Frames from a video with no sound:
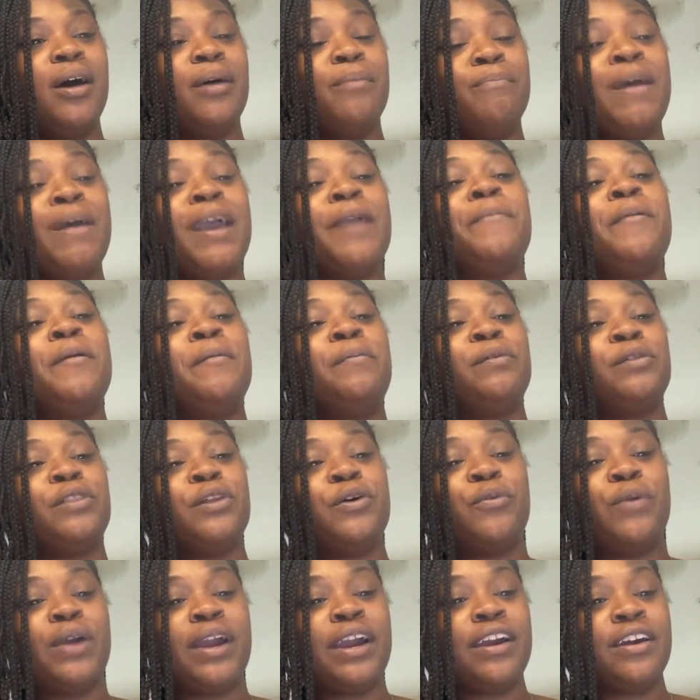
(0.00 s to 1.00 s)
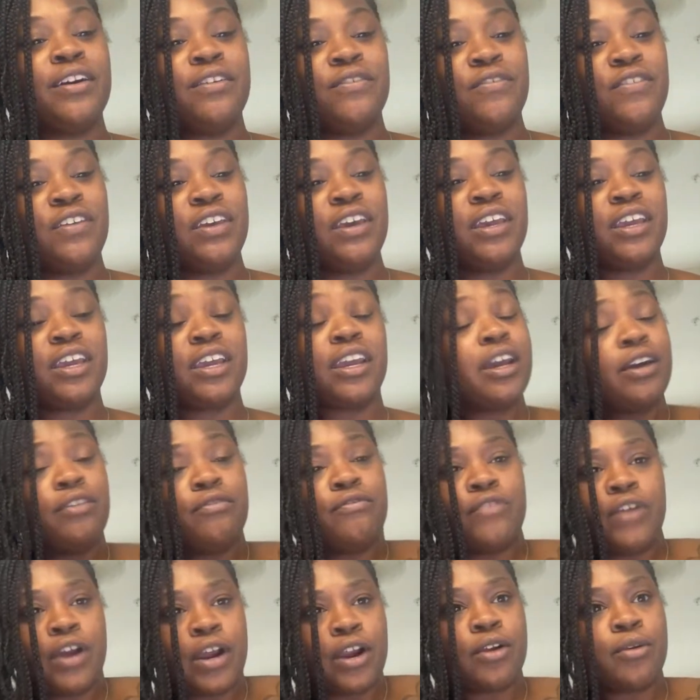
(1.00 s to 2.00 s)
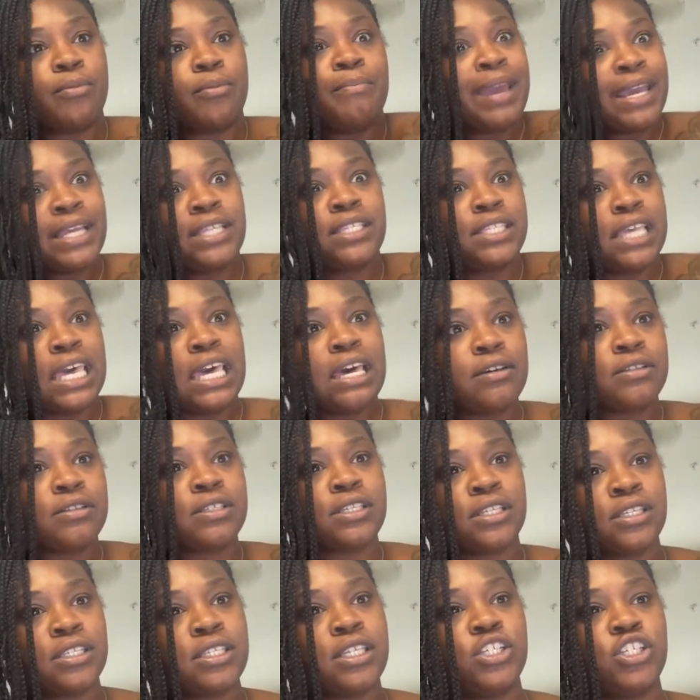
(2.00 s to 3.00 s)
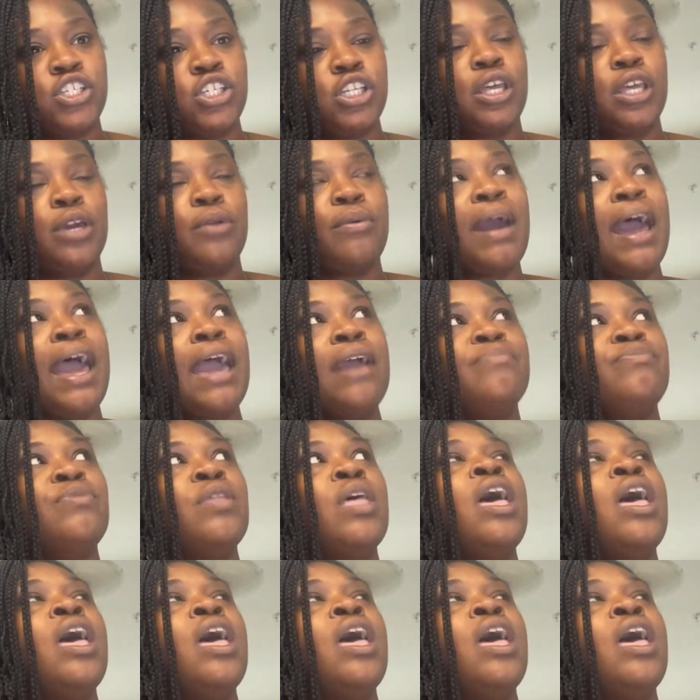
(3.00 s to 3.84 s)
make people aware of it, convert, make sales essentially, right?